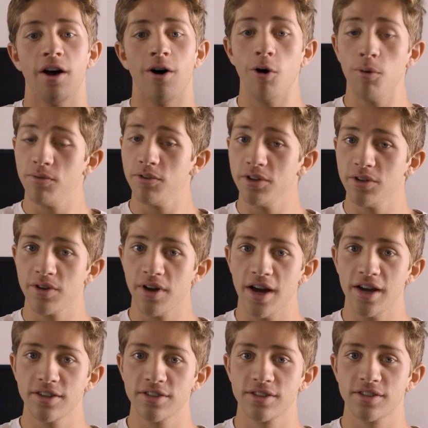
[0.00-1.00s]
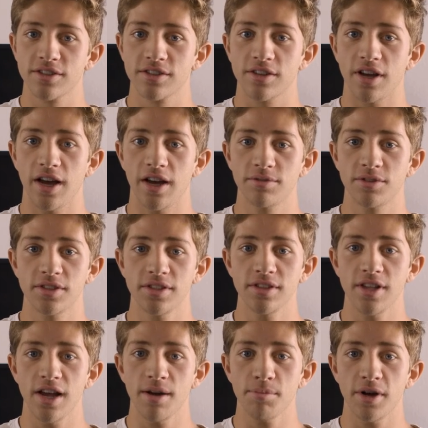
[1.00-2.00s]
Hopefully you guys have seen
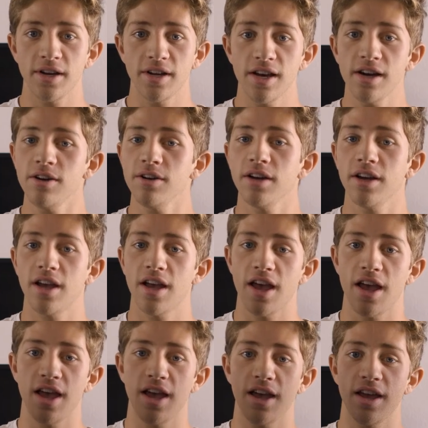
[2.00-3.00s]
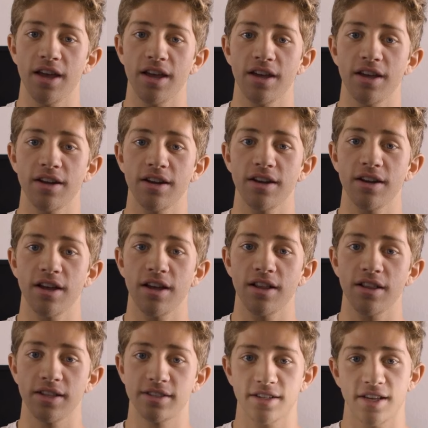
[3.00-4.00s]
that by now, and
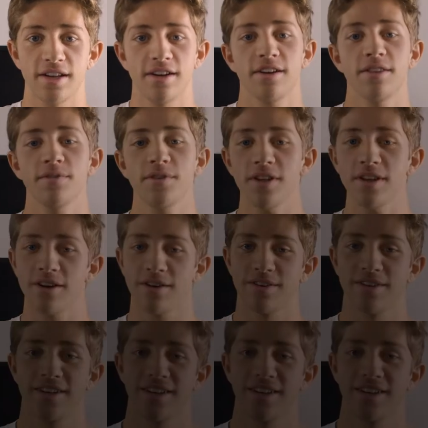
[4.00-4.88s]
let's get into the video.